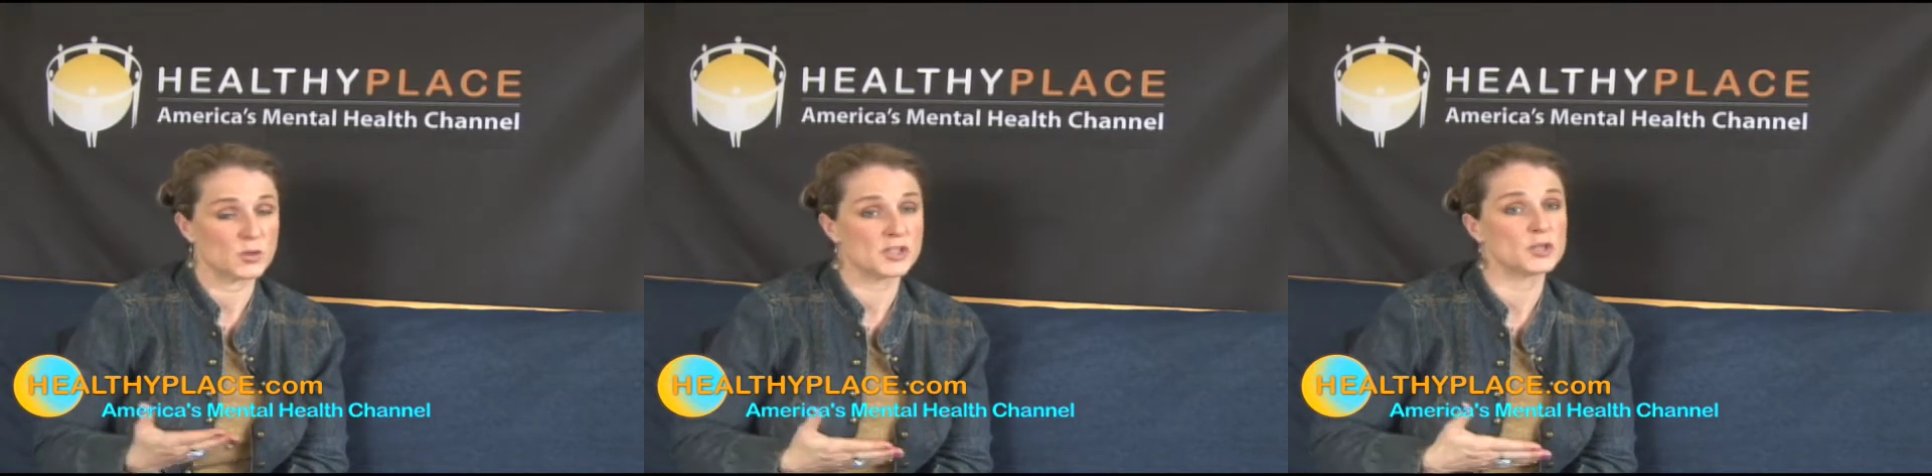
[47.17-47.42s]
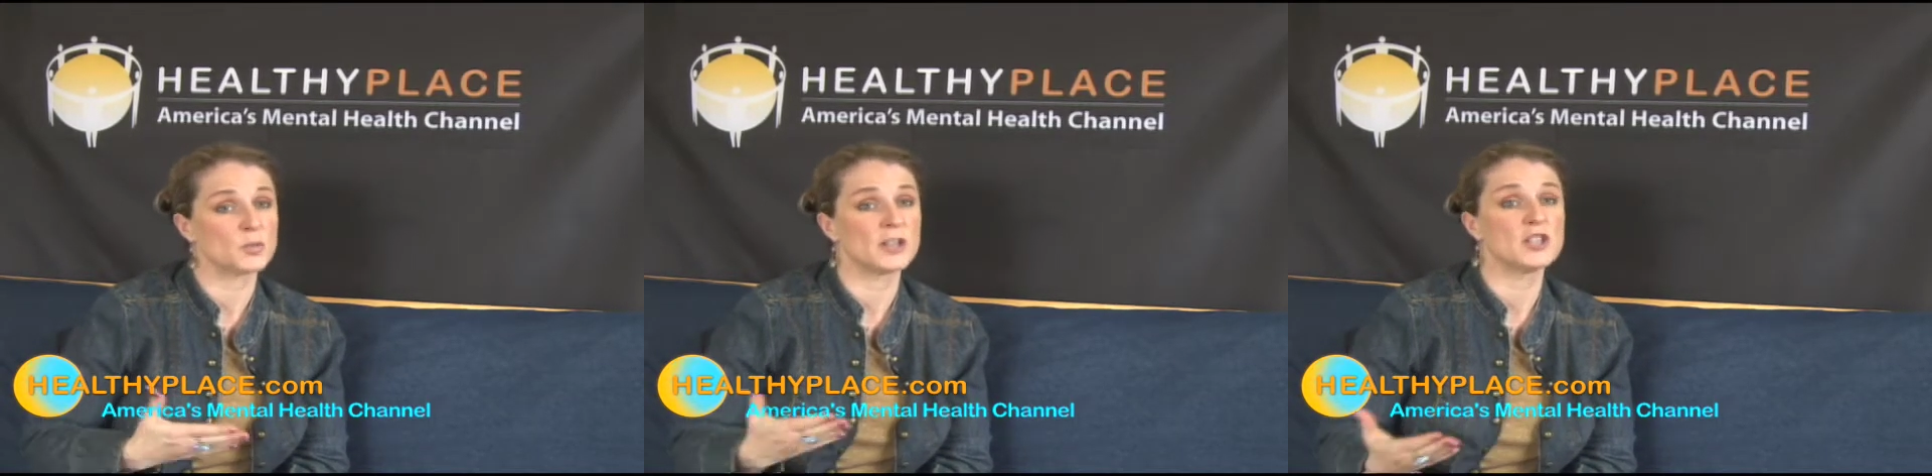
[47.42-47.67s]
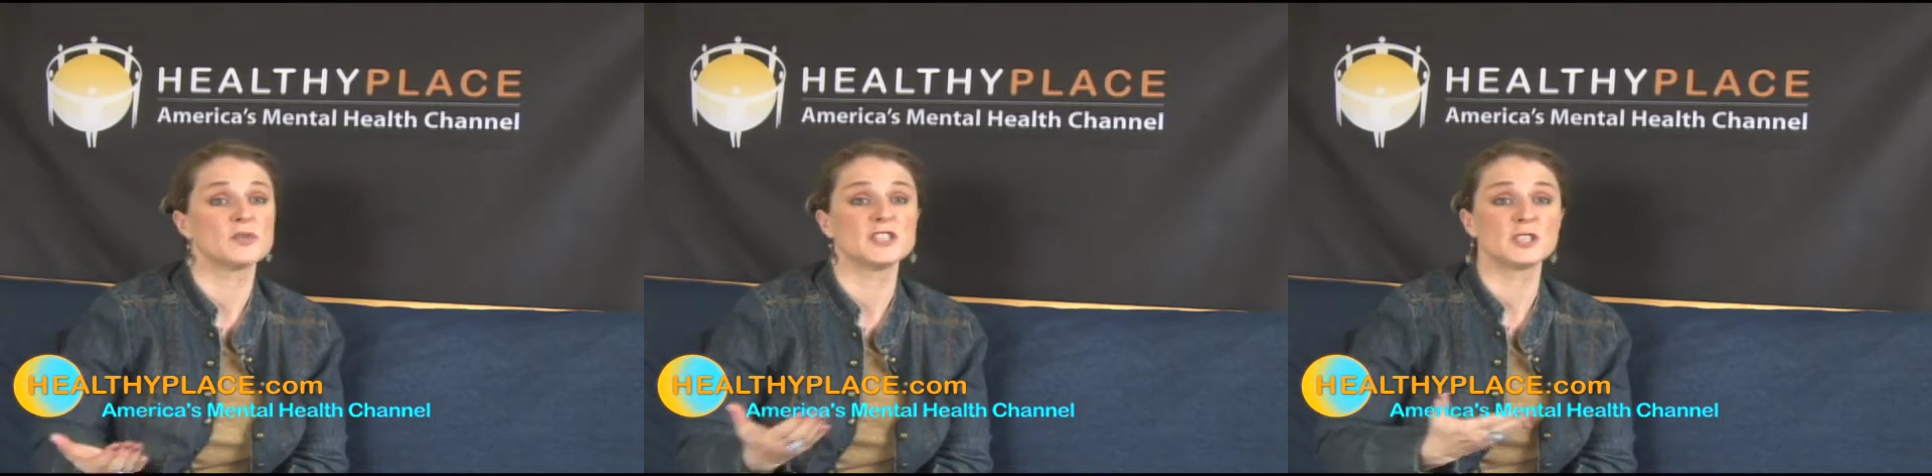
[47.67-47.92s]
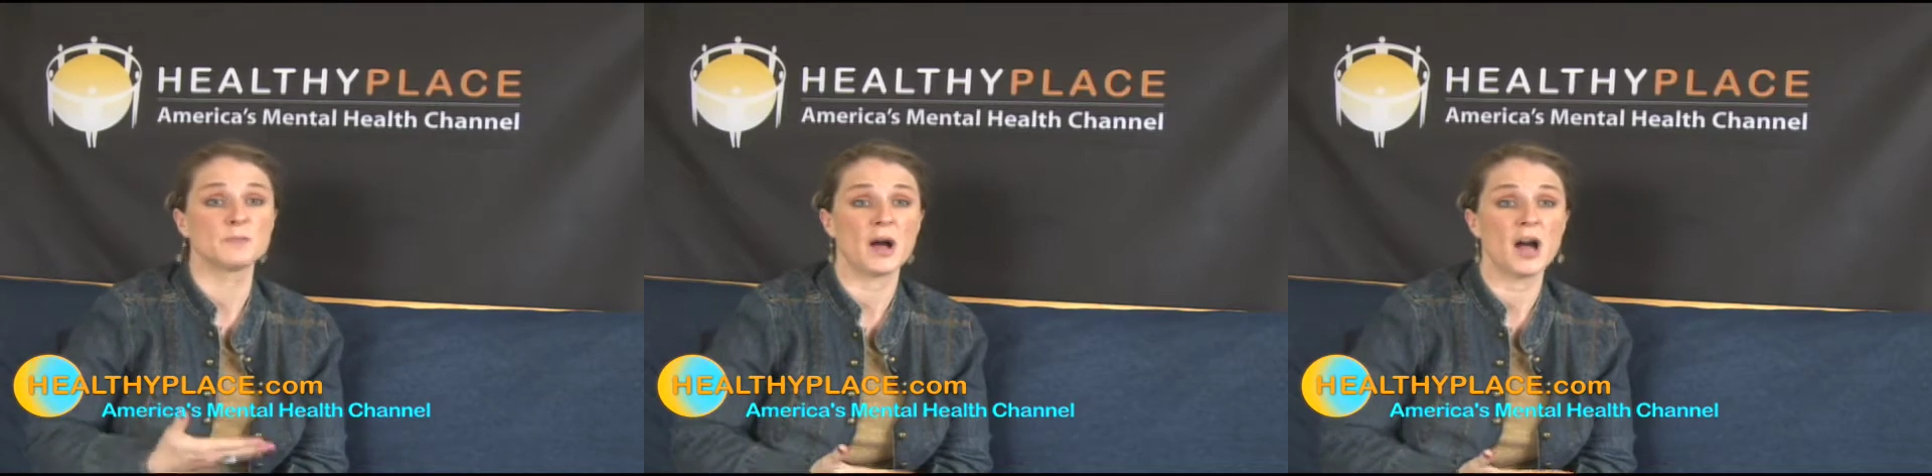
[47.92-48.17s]
which is where you
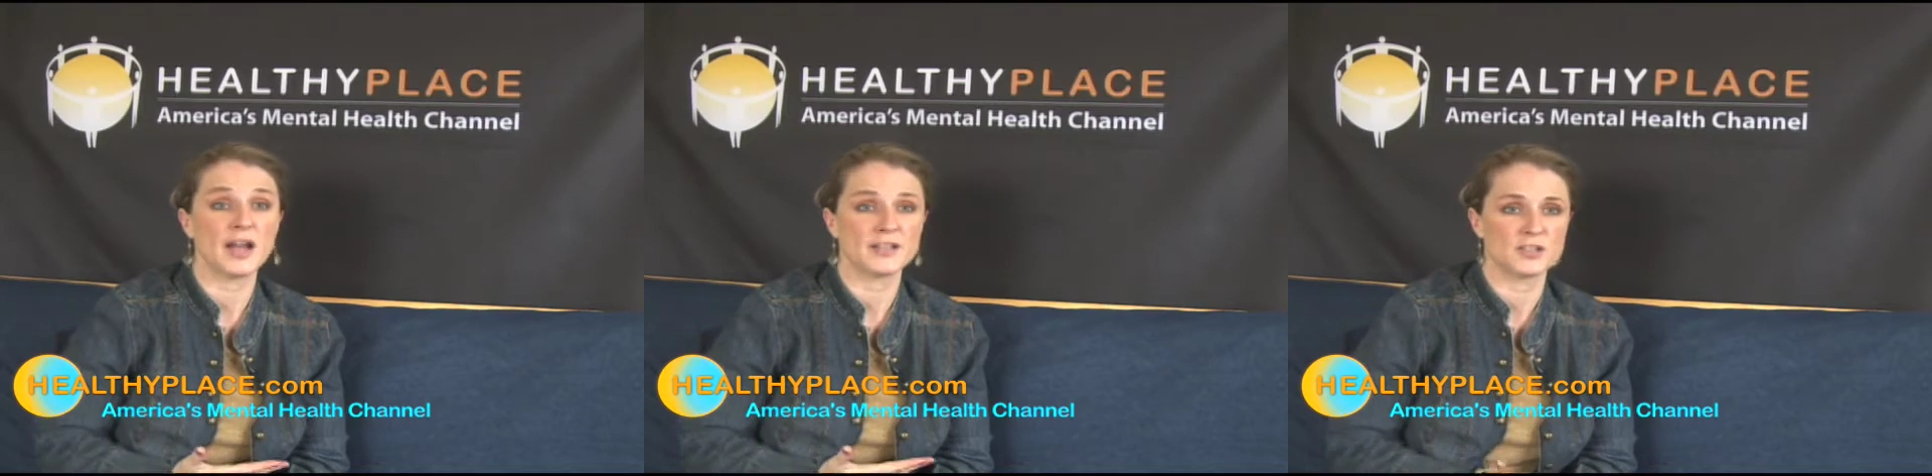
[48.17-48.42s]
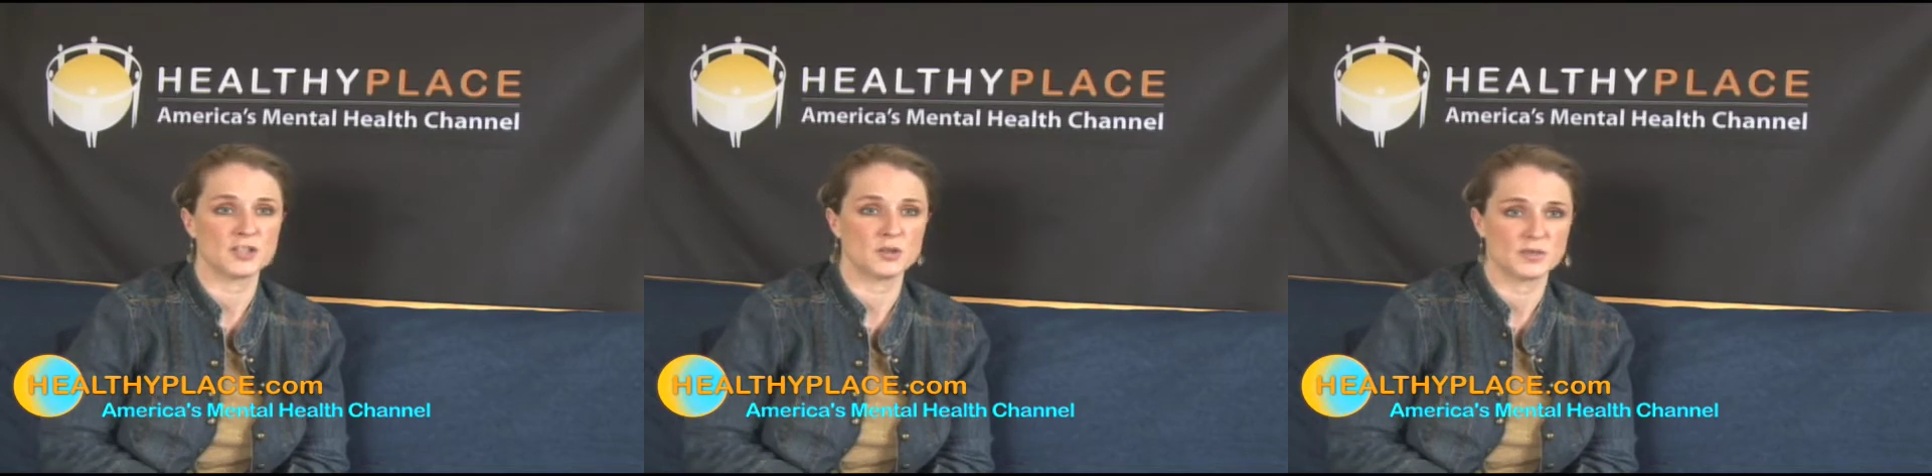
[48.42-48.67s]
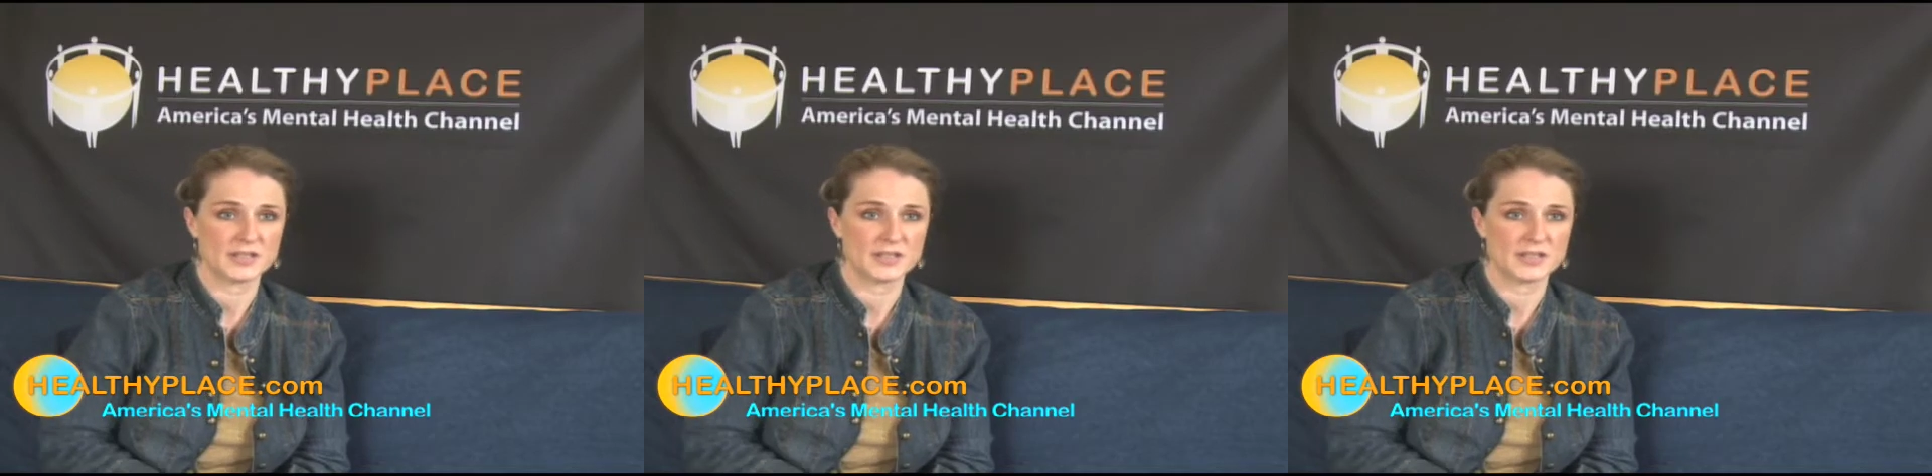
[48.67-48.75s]
respond to